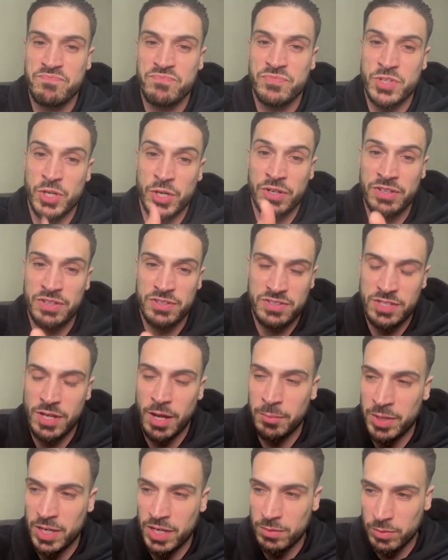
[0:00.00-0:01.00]
during the
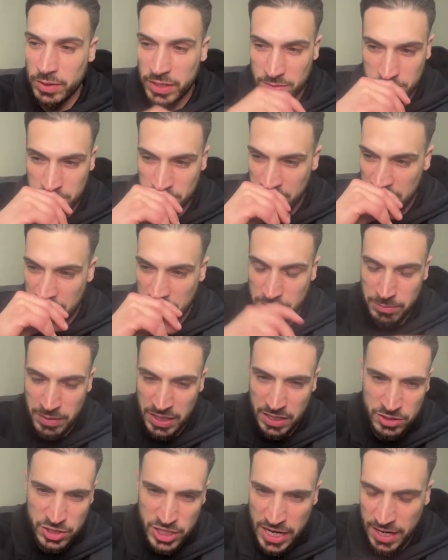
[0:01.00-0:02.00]
summer, me
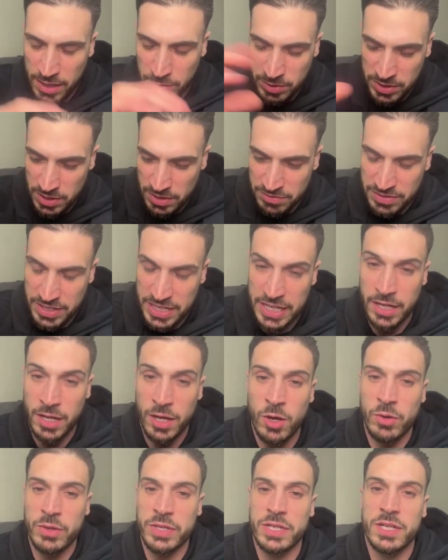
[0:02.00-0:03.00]
and Jay, we did a
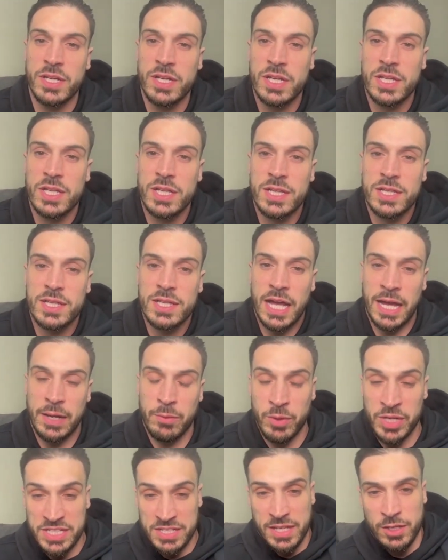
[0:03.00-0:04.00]
video, and I
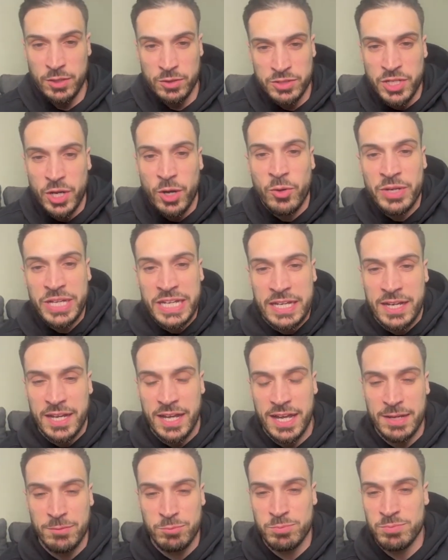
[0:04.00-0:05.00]
went to kill Tony, and
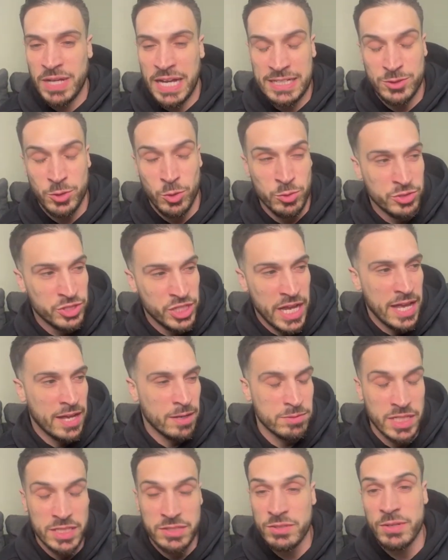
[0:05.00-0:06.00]
I told Jay, I
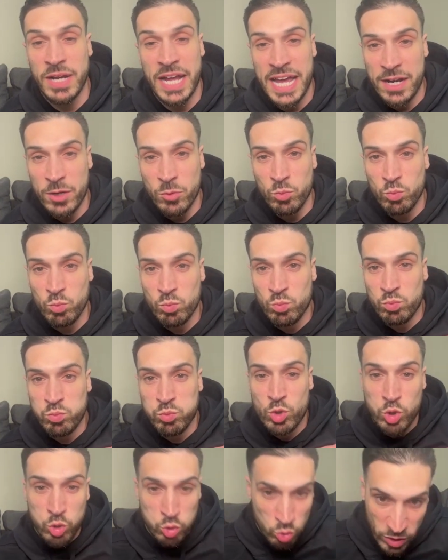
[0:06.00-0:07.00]
was like, dude, I had a
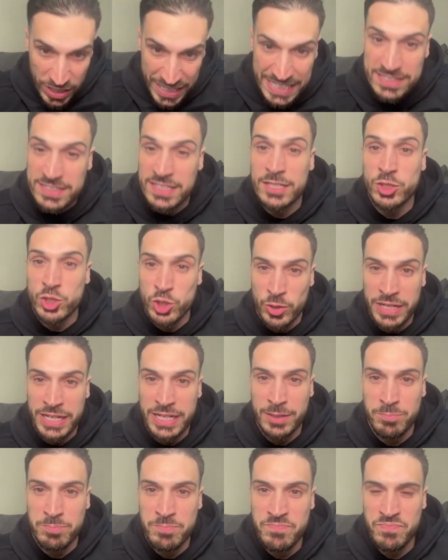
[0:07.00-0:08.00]
crazy
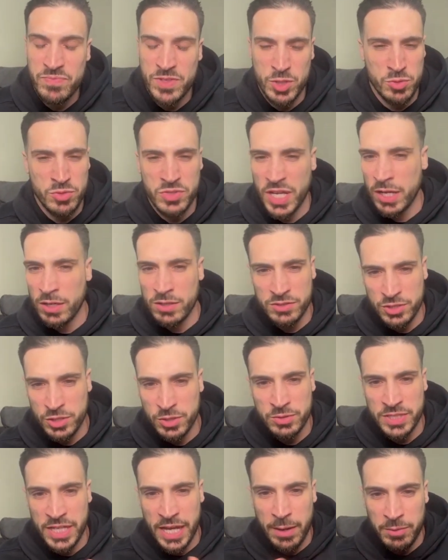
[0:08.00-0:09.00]
dream. This was like on
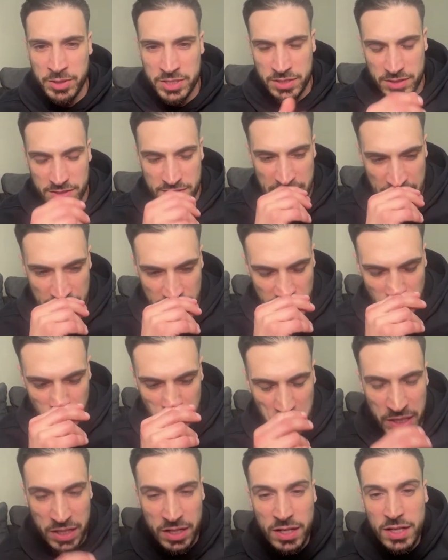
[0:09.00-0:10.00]
Tuesday. I went to the Saturday
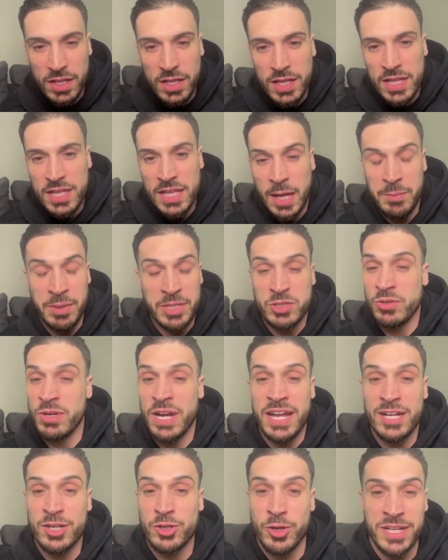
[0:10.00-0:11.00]
one. I'm like, dude, I
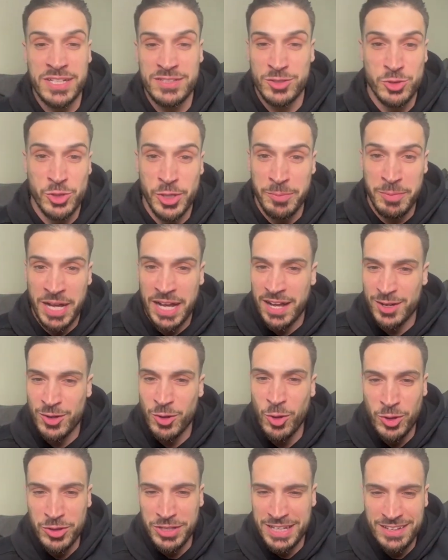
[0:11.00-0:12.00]
had a crazy dream. I got
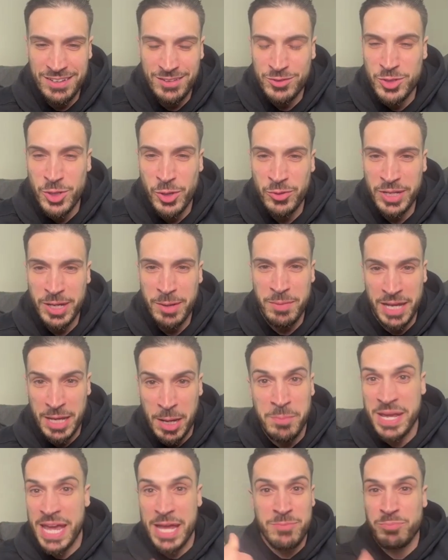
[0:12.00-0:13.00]
called to kill Tony. I'm like,
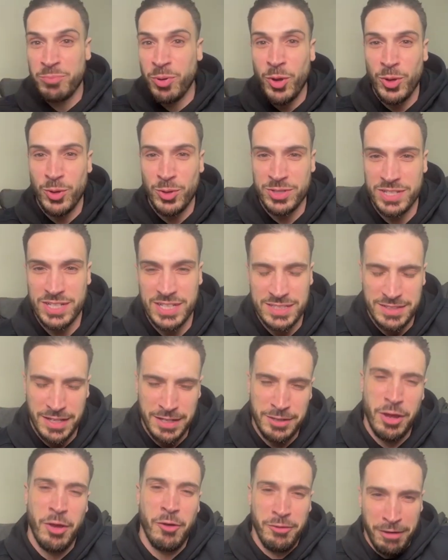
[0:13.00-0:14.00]
I'm getting pulled. And he's like,
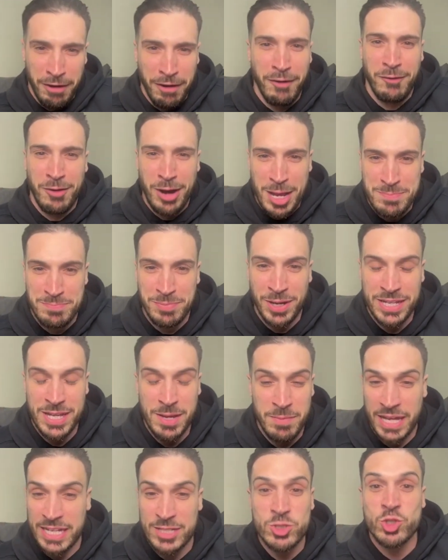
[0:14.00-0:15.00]
yeah, all right, buddy.
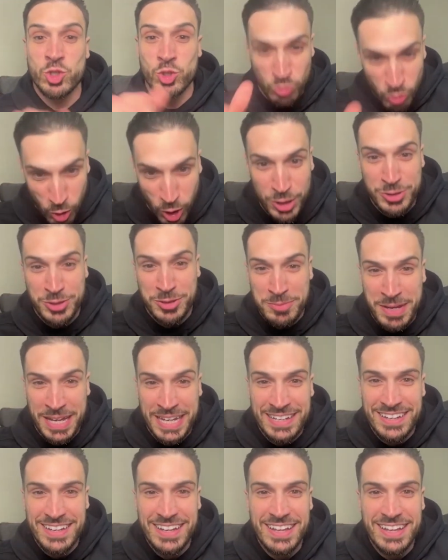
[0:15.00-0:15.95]
I'm like, trust me.